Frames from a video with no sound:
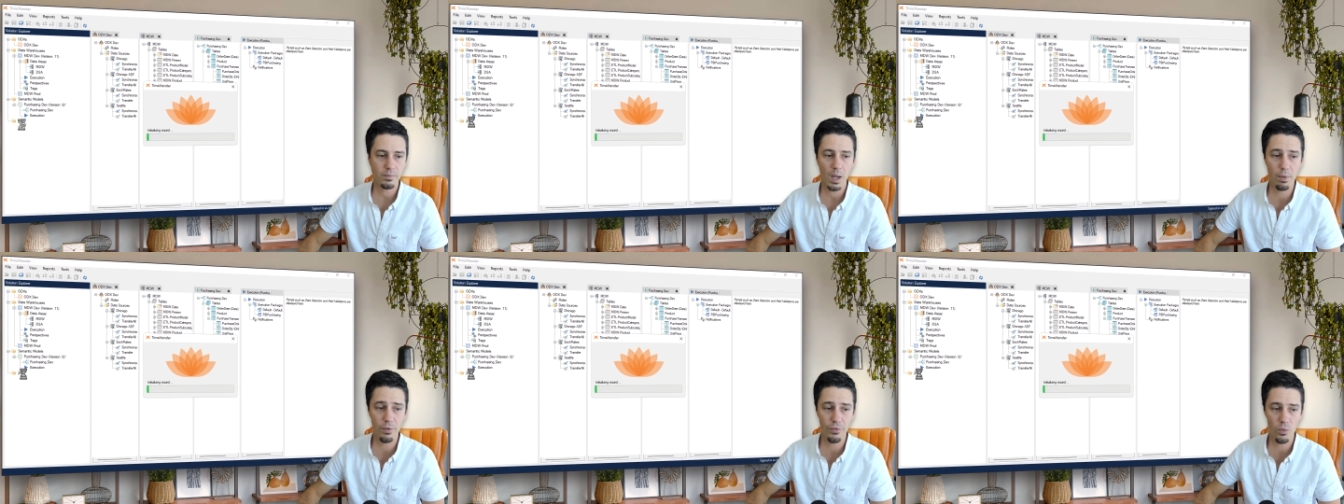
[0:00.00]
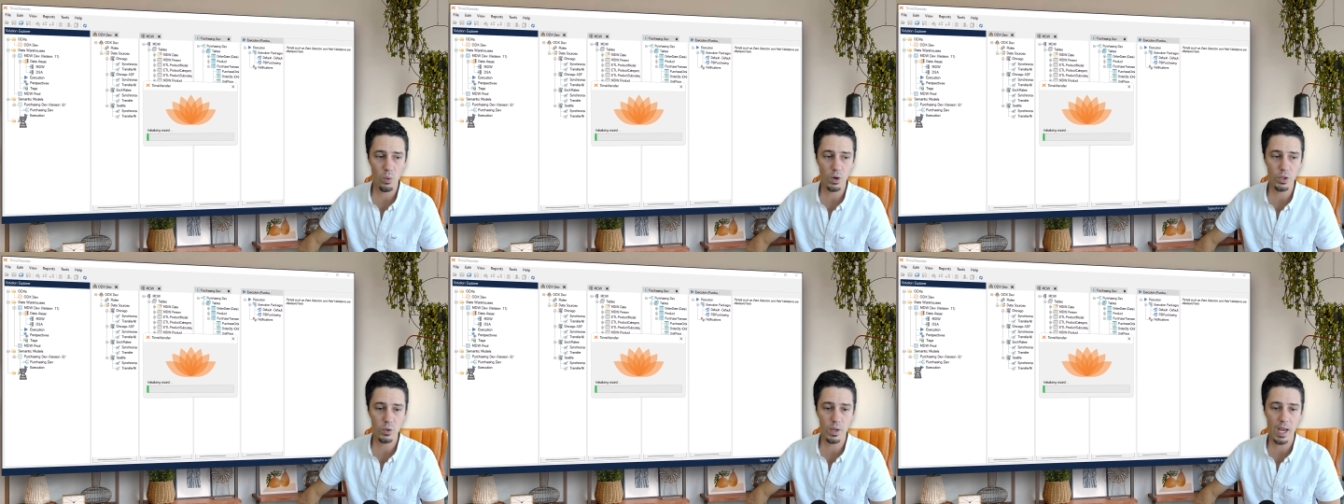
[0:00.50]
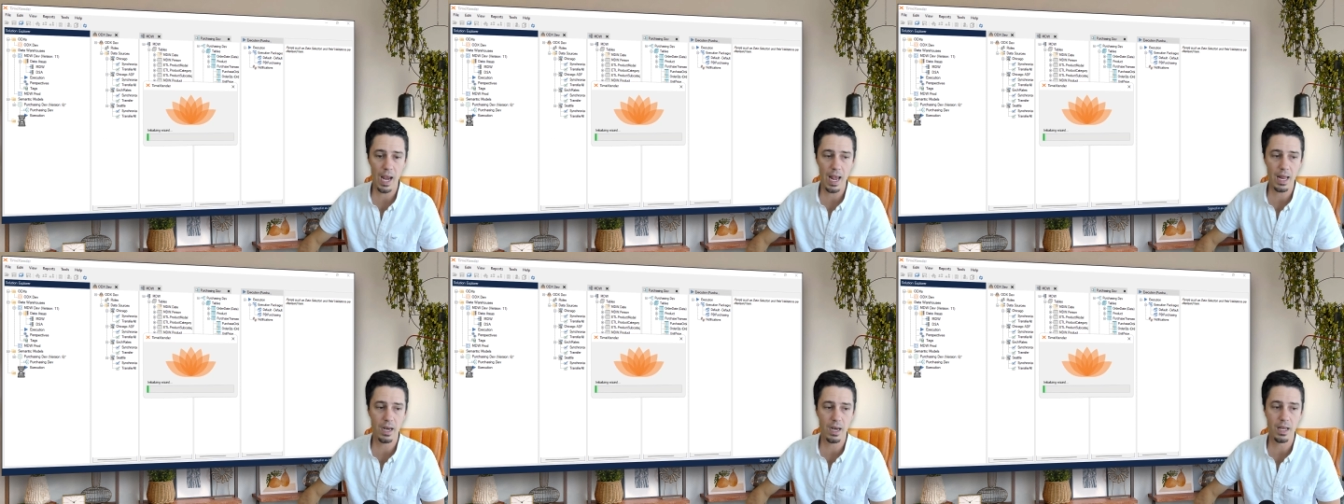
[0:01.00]
Before you
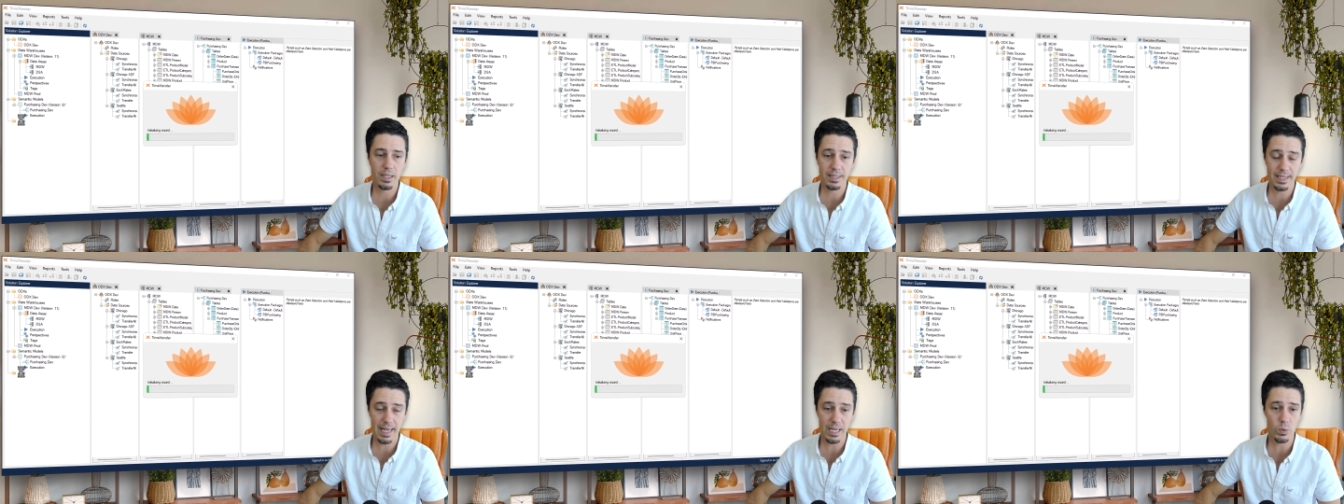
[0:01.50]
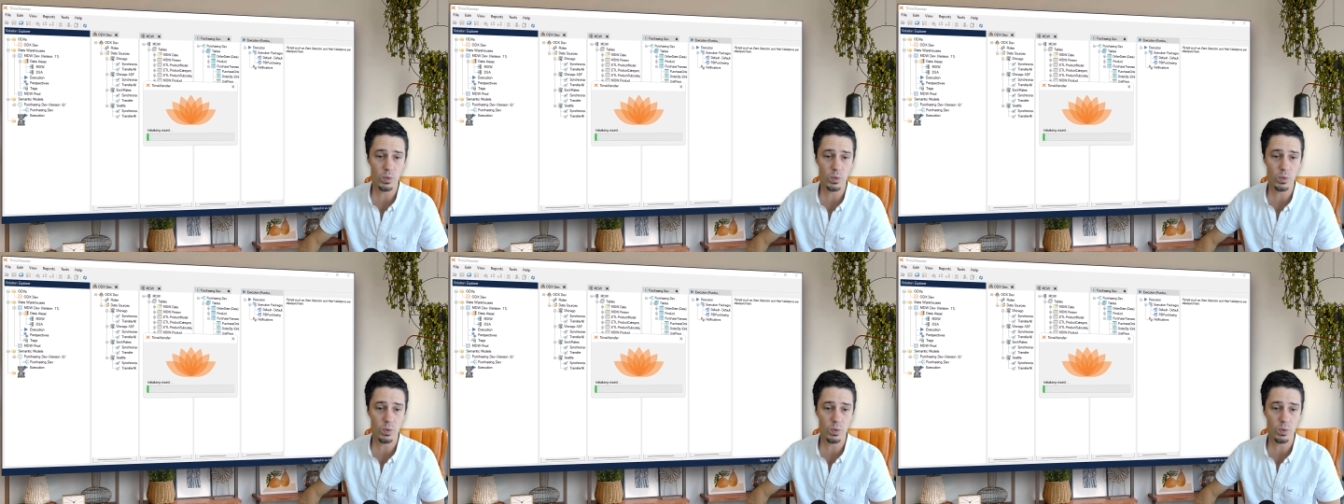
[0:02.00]
can schedule